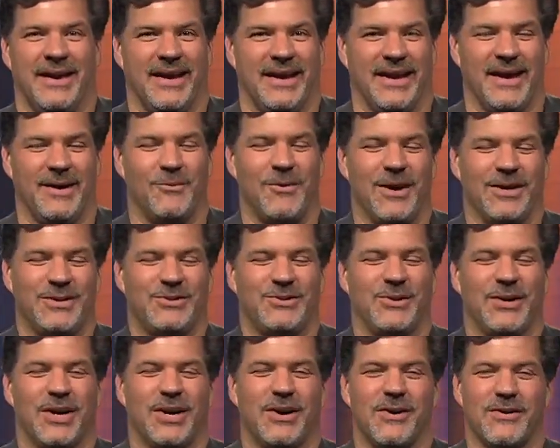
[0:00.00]
And I want
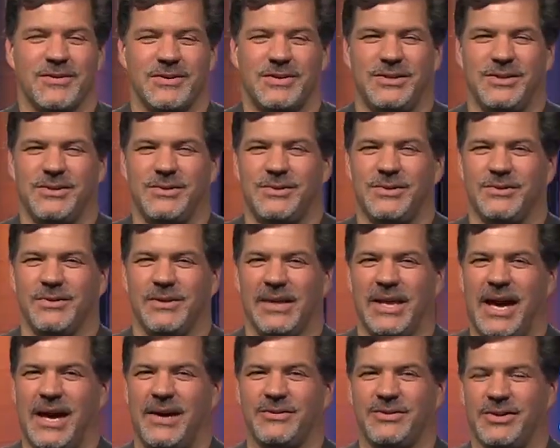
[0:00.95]
to encourage you to
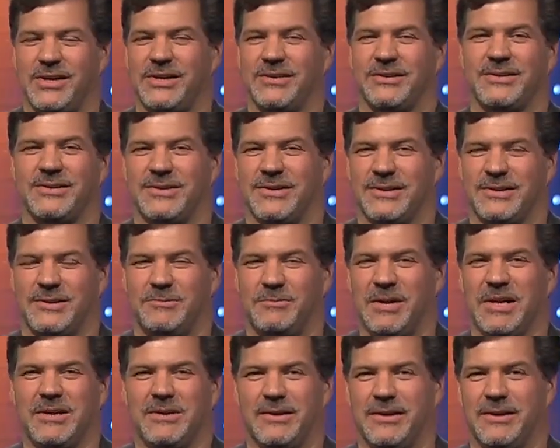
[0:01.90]
allow Jesus to
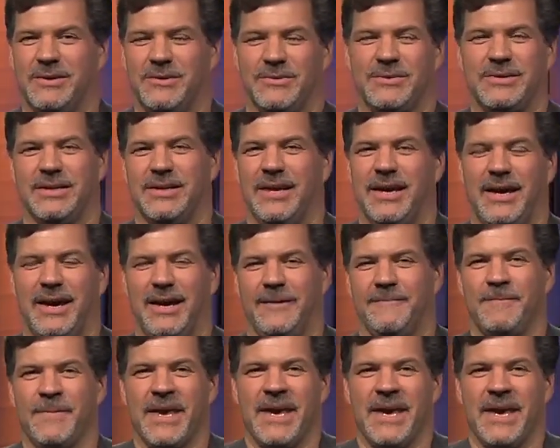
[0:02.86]
speak to you today.